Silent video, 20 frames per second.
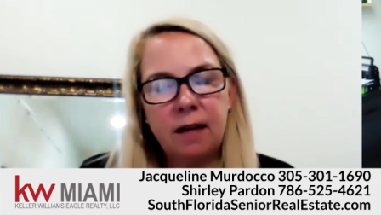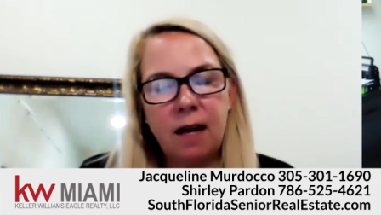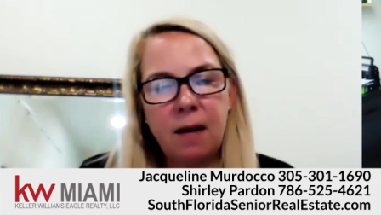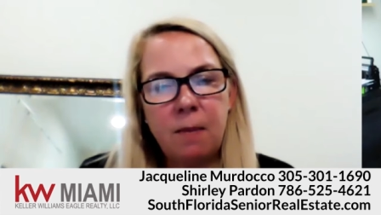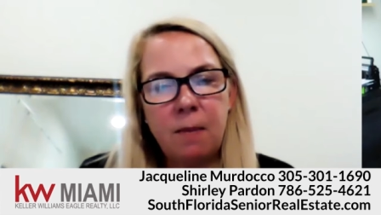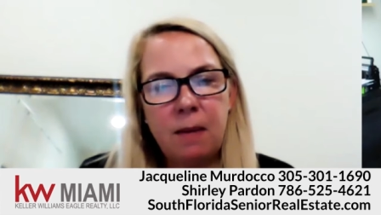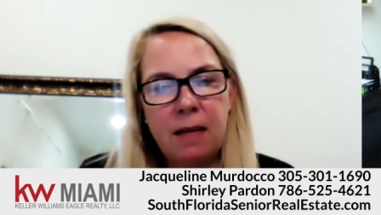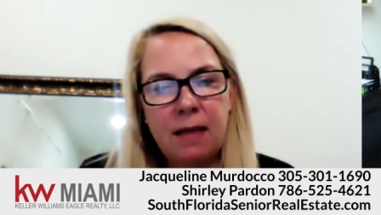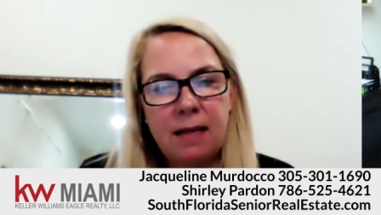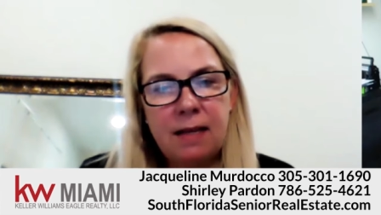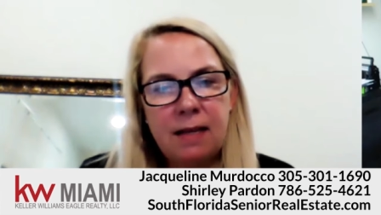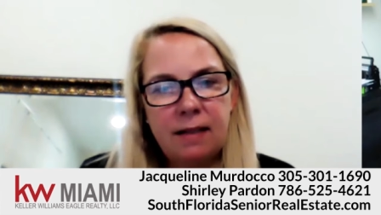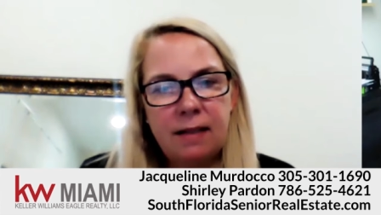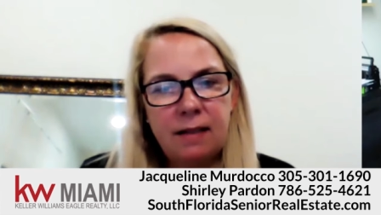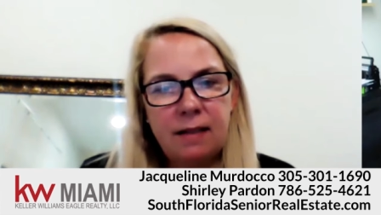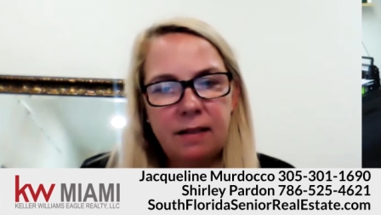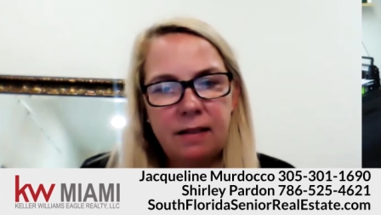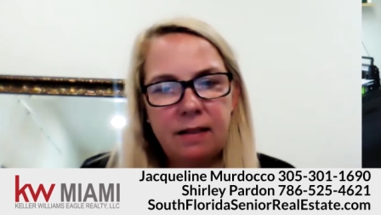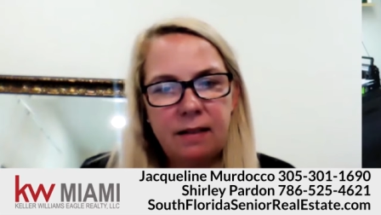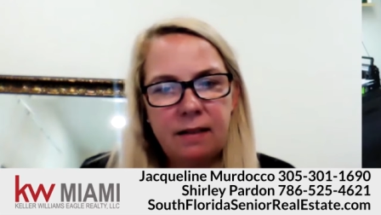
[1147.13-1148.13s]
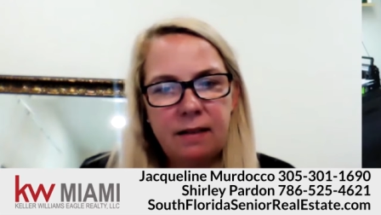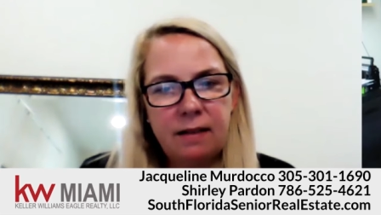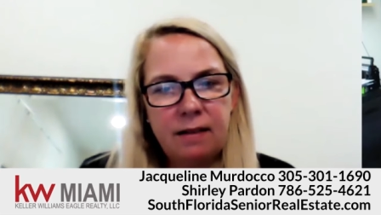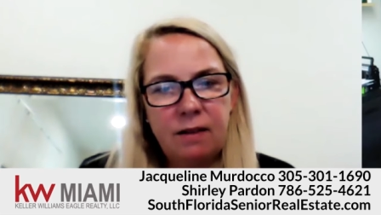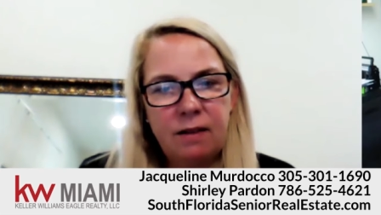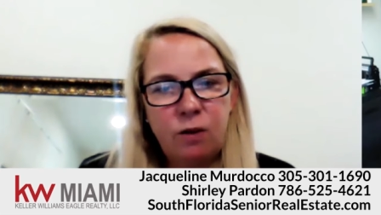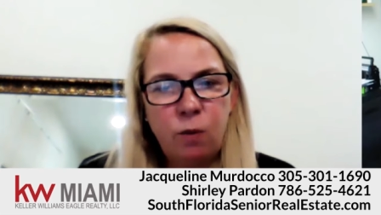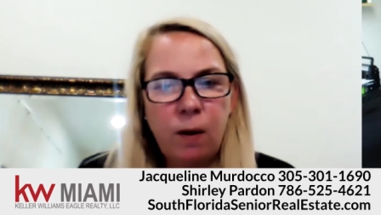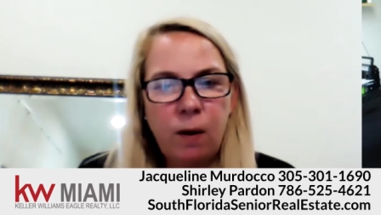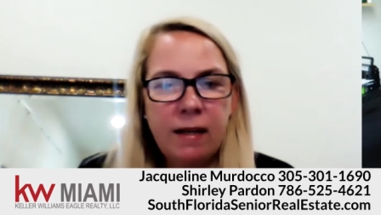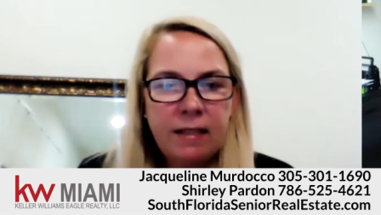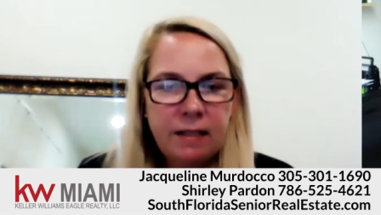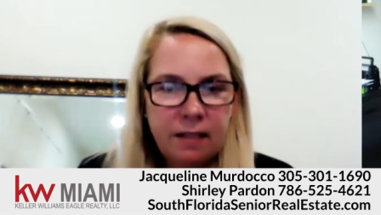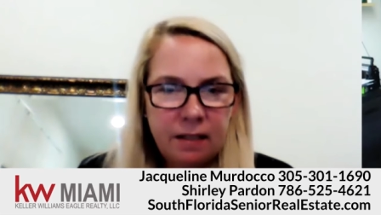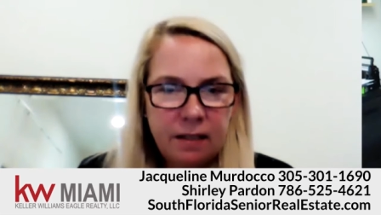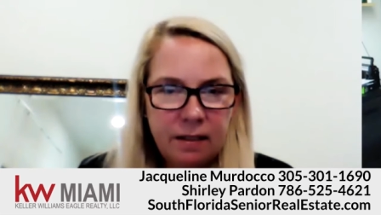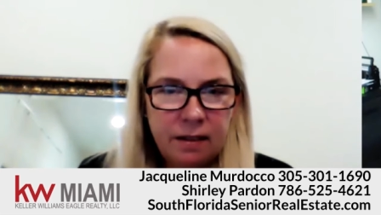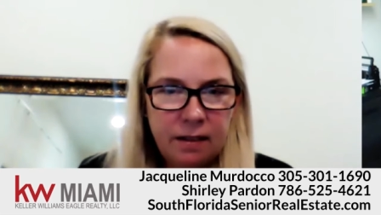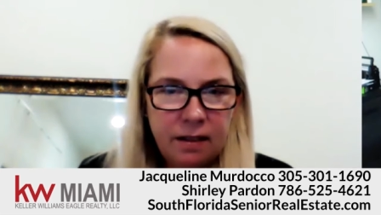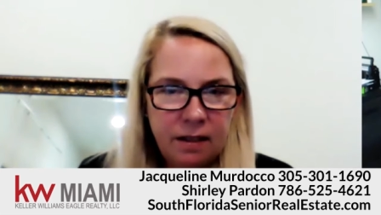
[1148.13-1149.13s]
i mean these are
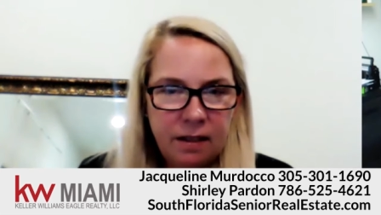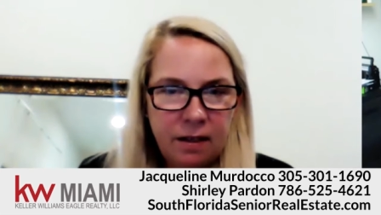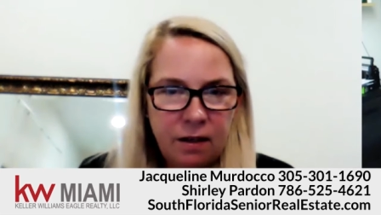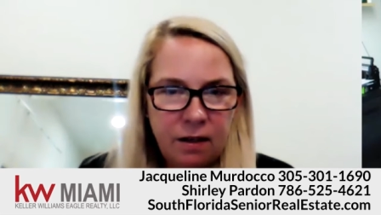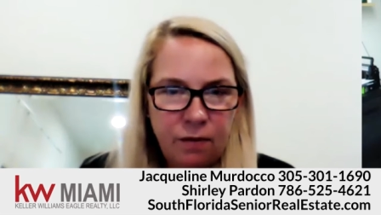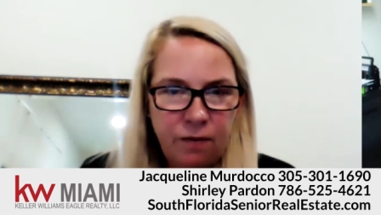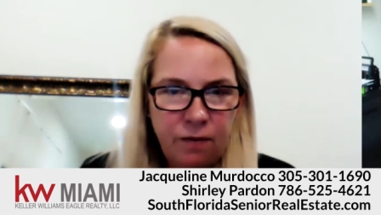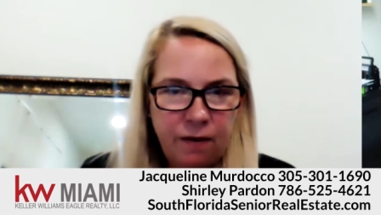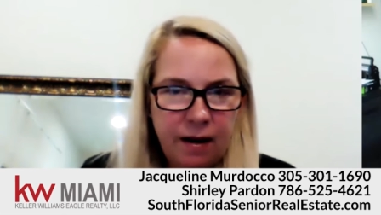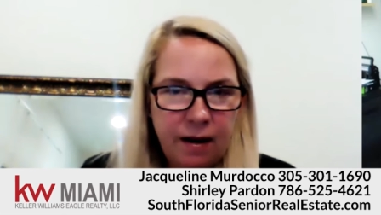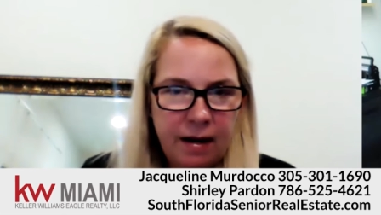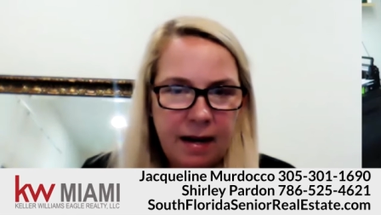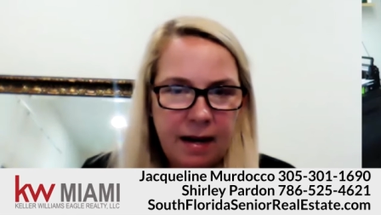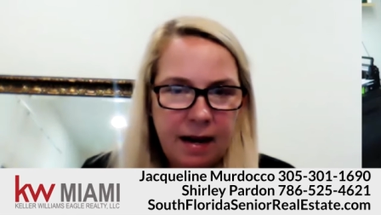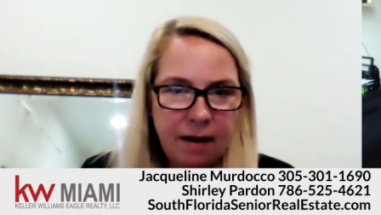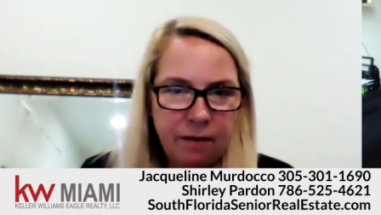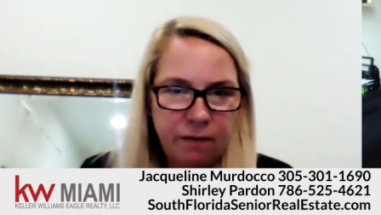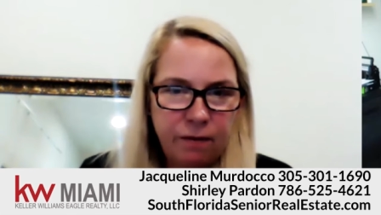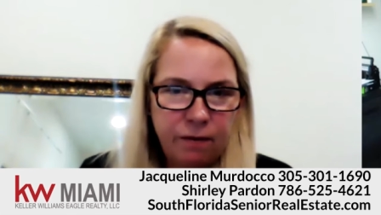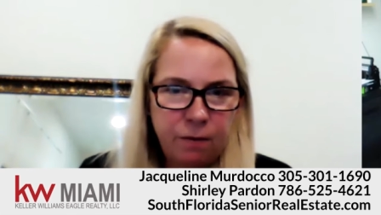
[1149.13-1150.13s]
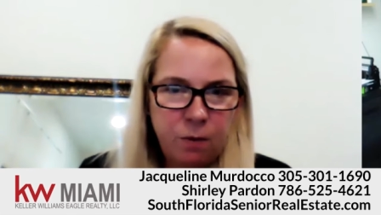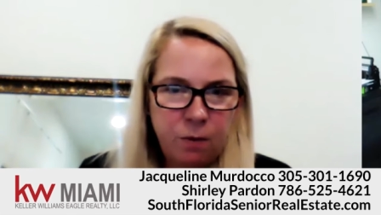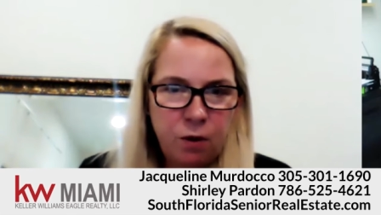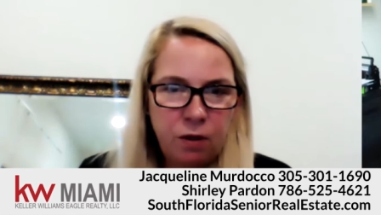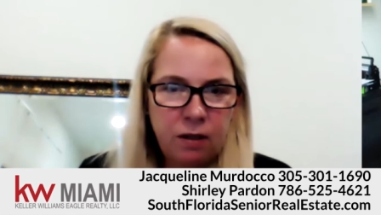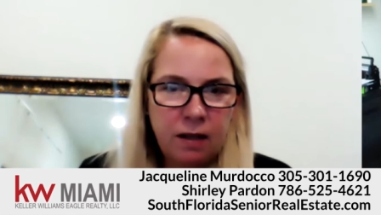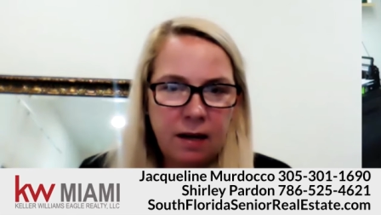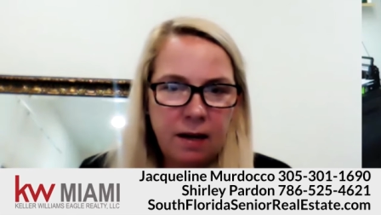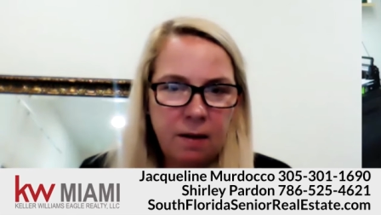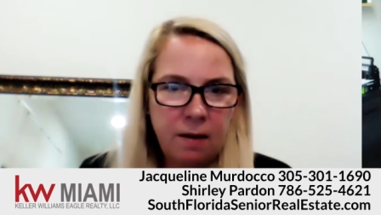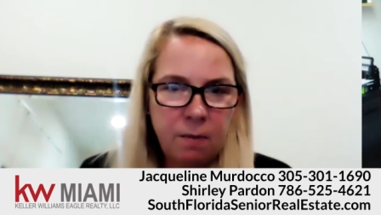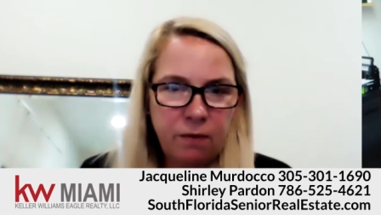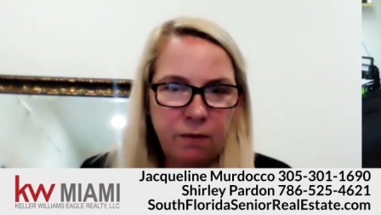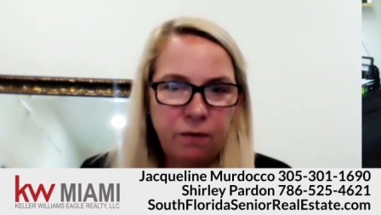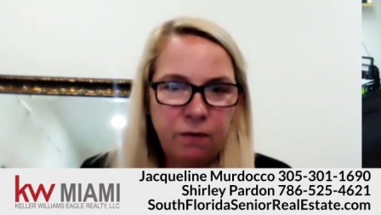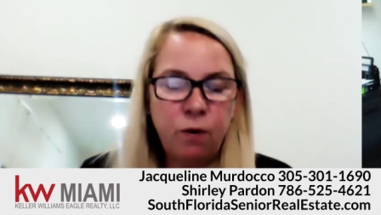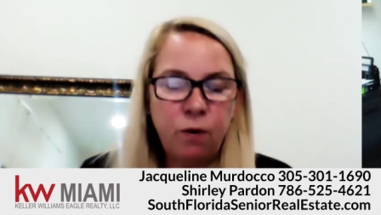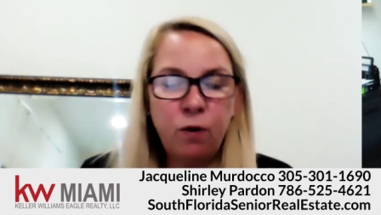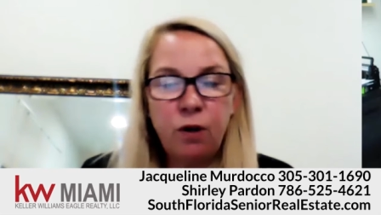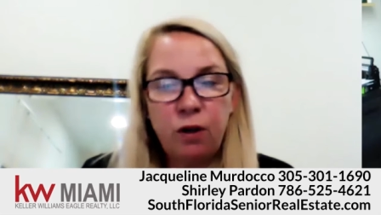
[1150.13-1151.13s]
questions that you find out from your client
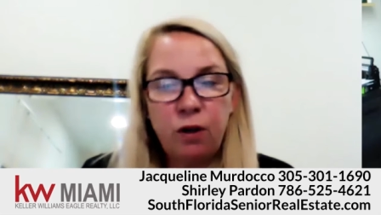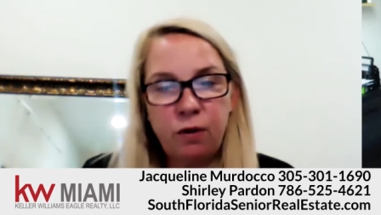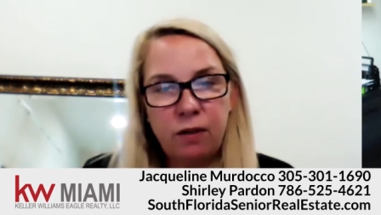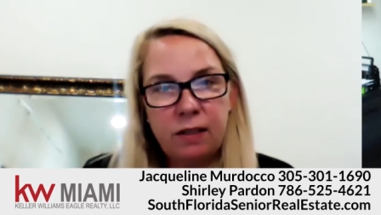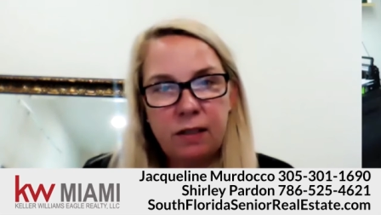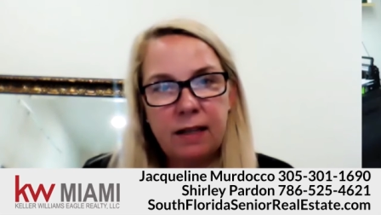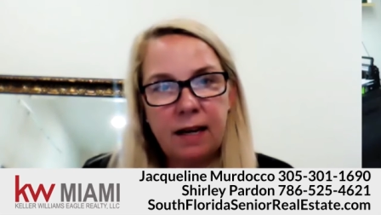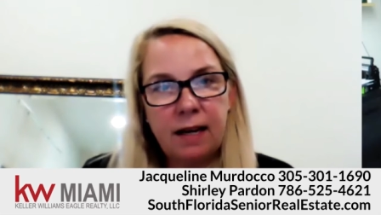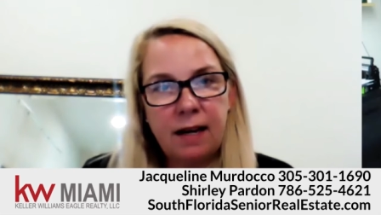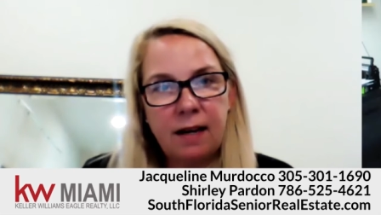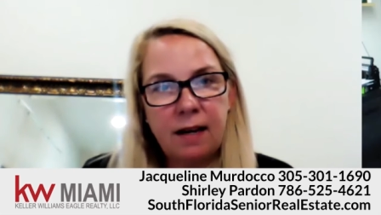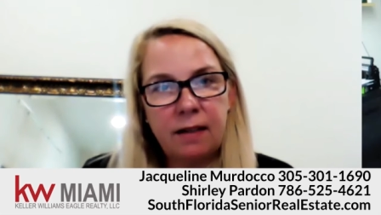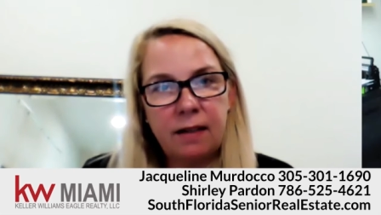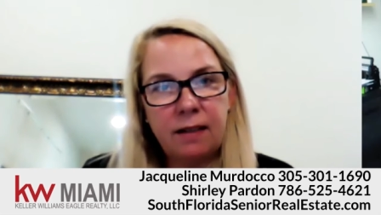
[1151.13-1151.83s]
before you start